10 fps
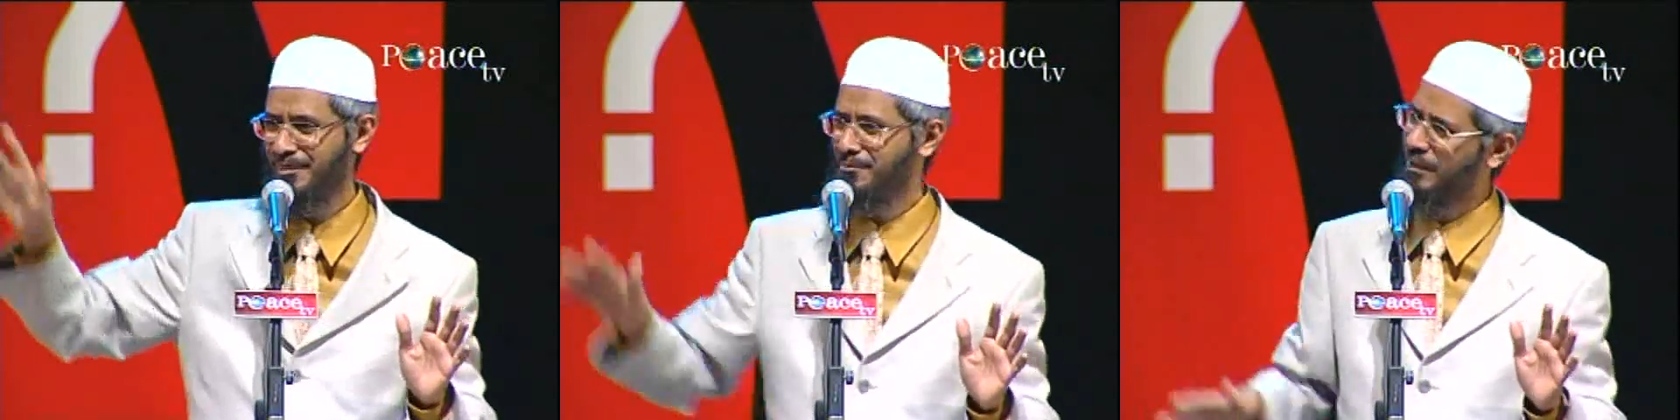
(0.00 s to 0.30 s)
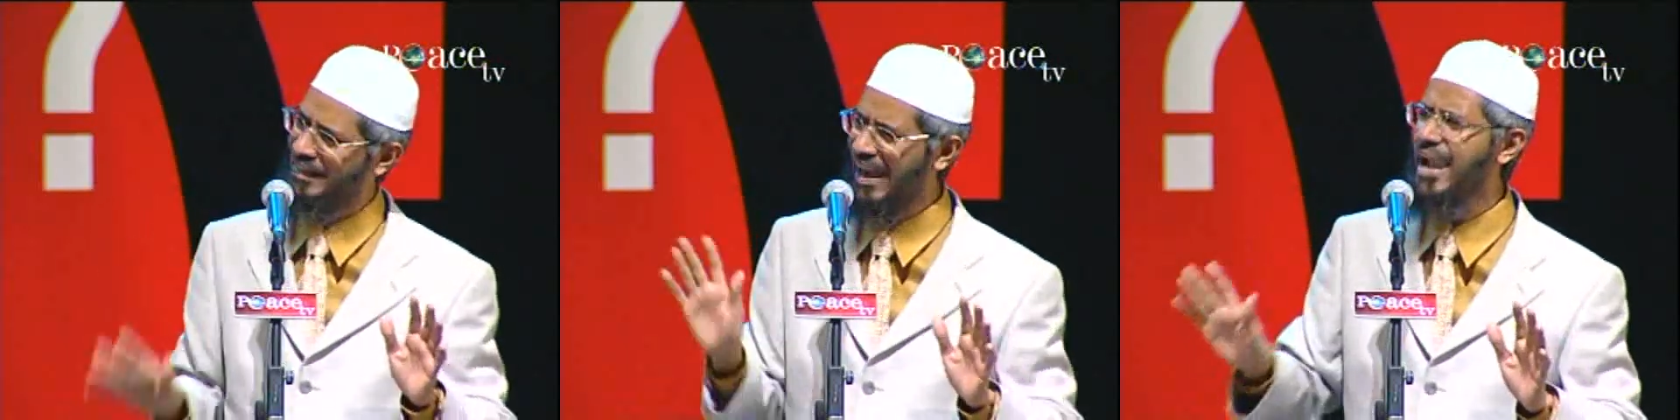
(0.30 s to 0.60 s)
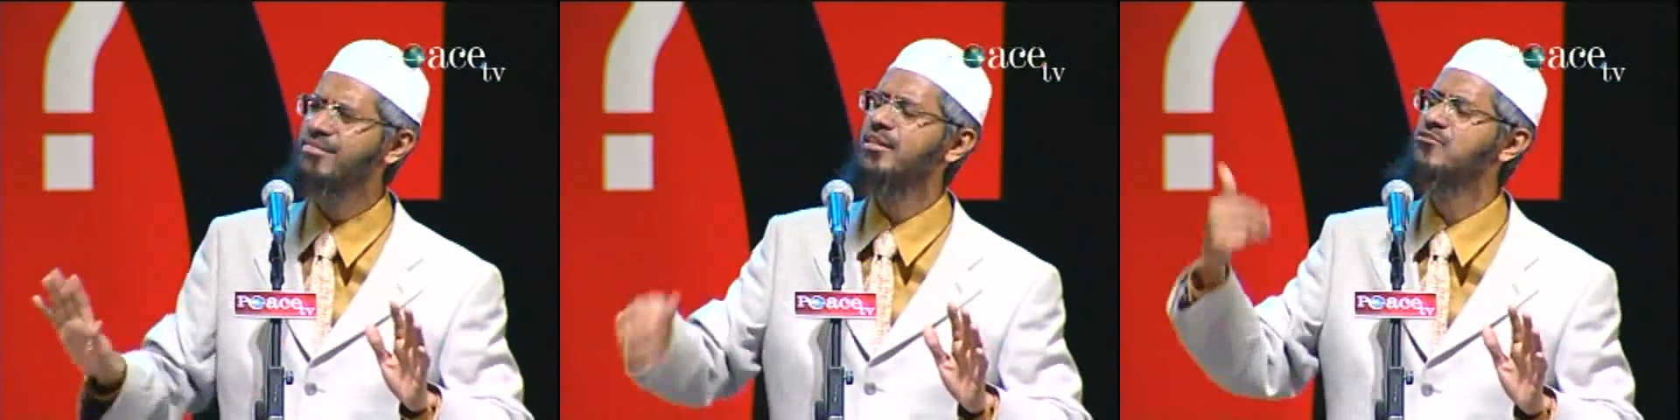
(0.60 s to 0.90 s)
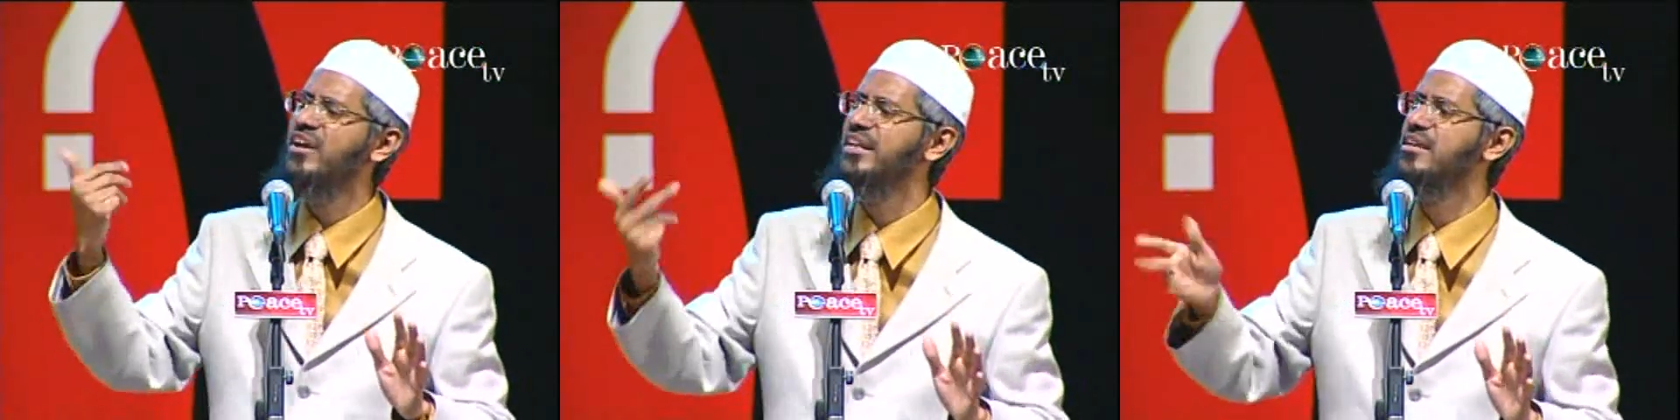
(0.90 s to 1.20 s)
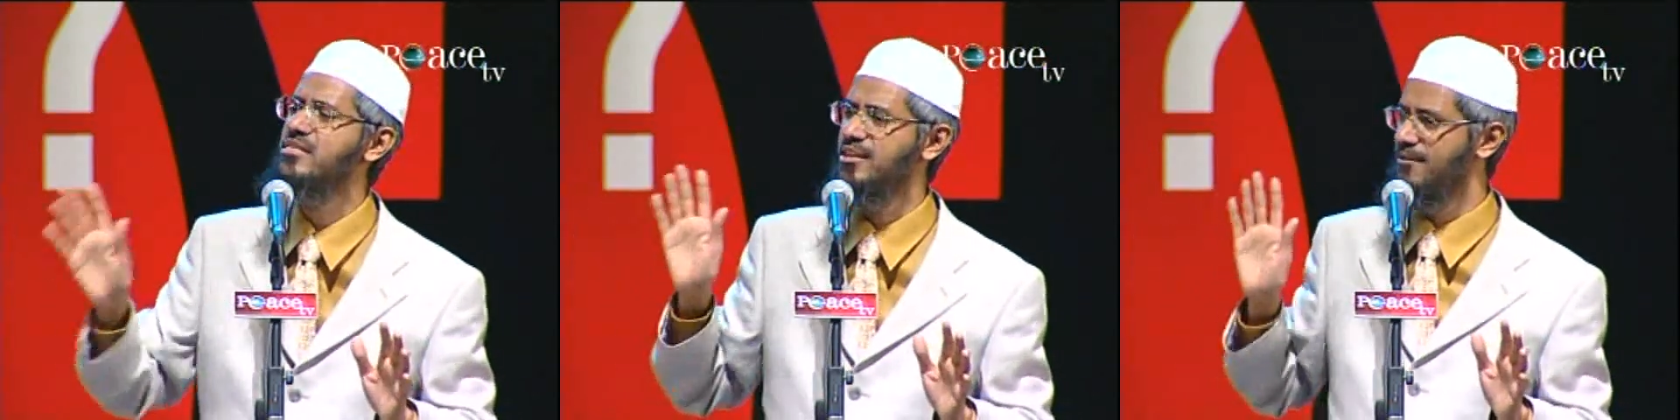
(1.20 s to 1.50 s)
But riots is very
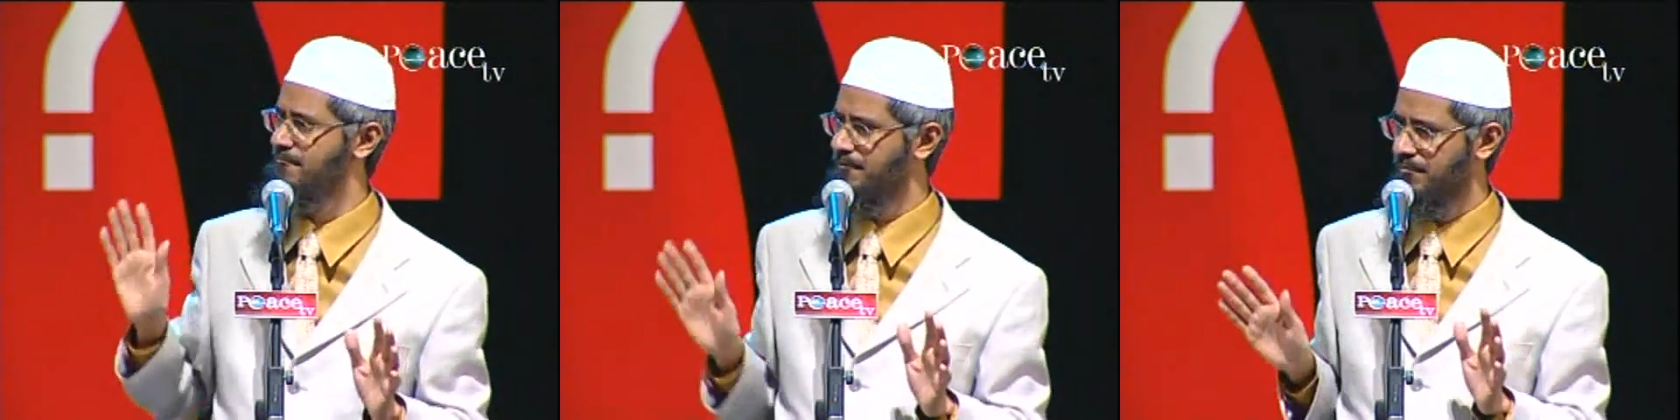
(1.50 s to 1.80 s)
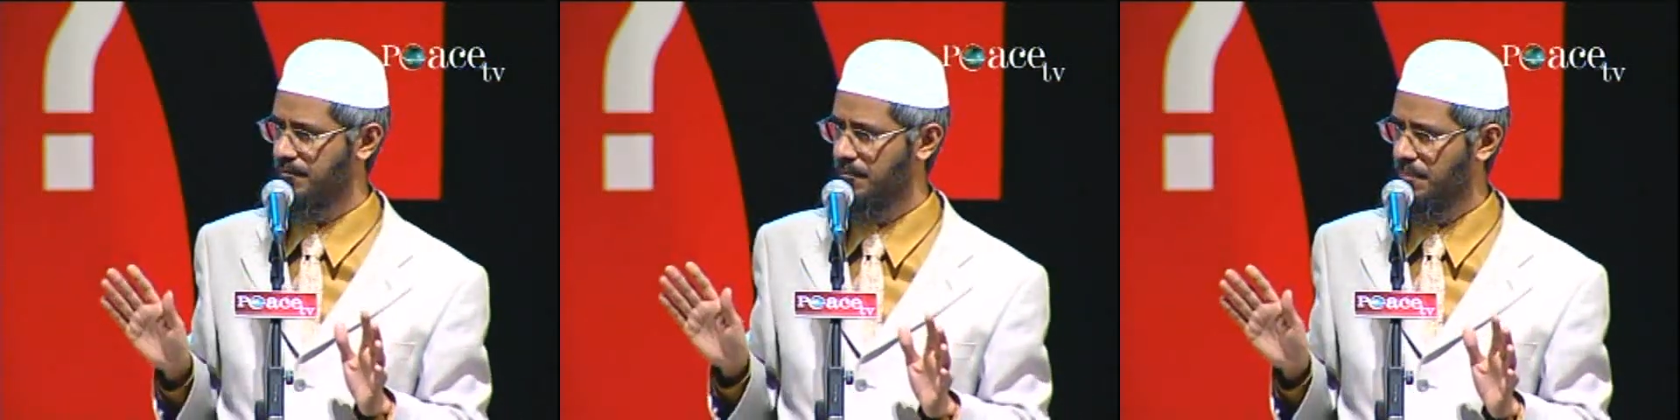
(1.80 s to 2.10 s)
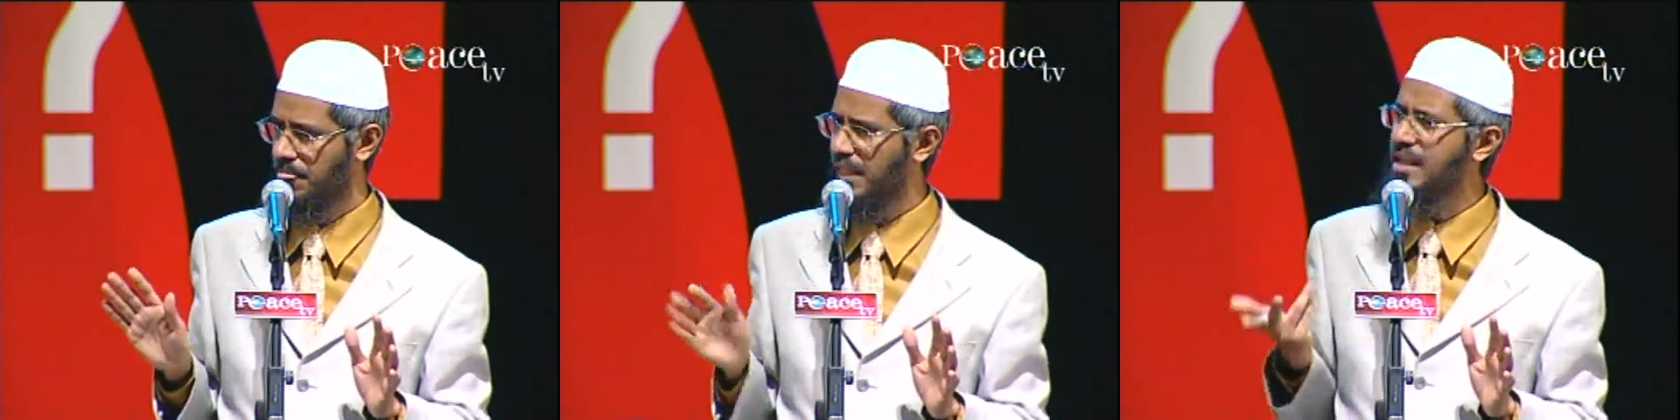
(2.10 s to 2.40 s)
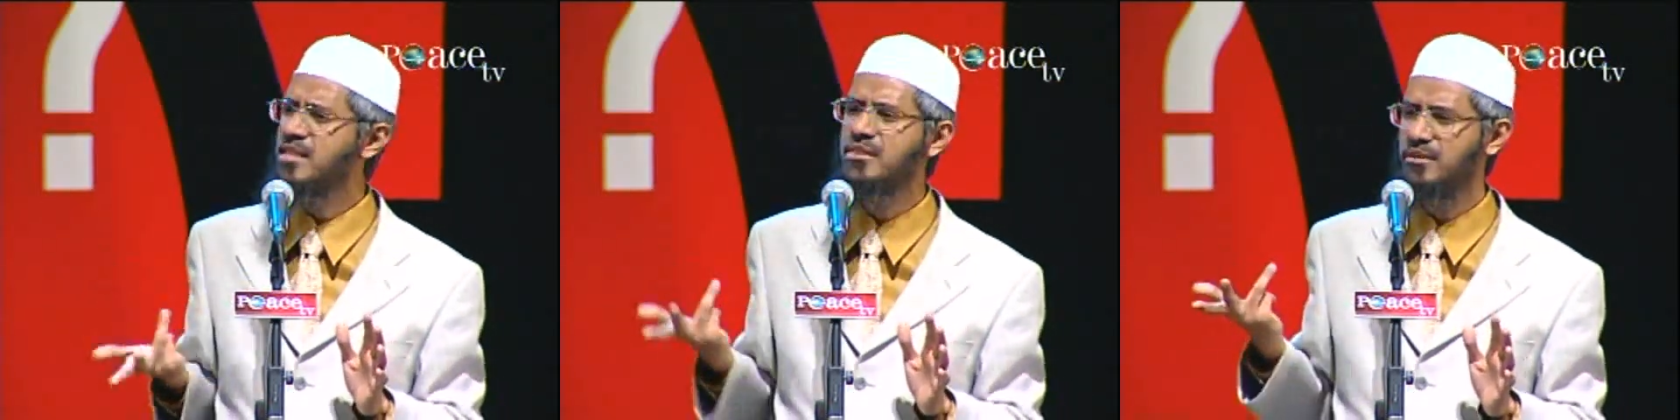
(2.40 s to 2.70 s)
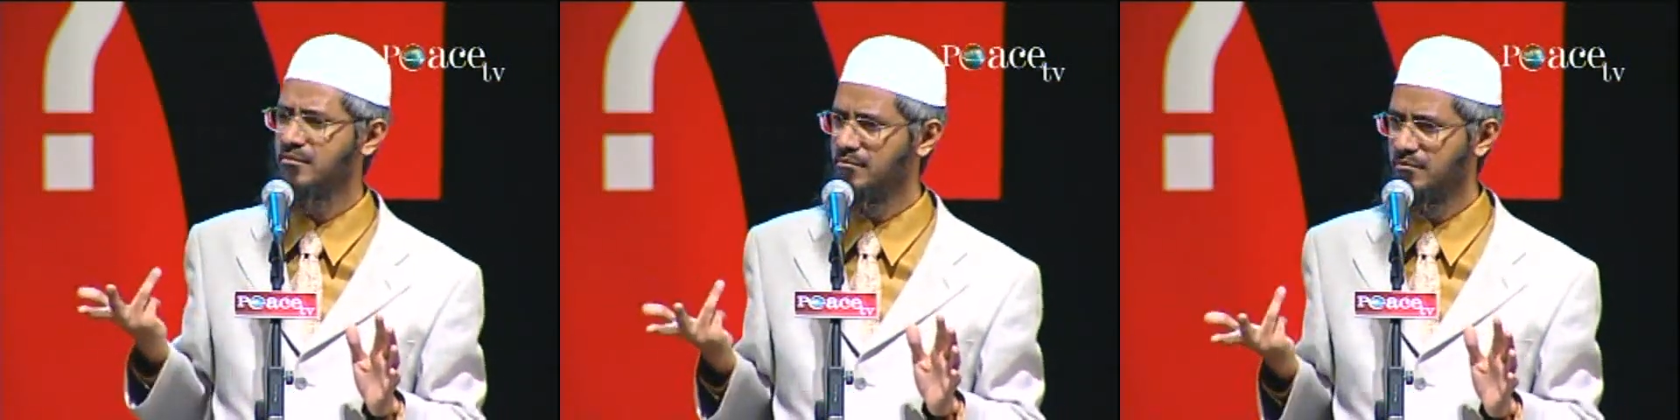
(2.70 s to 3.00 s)
easy. Easy.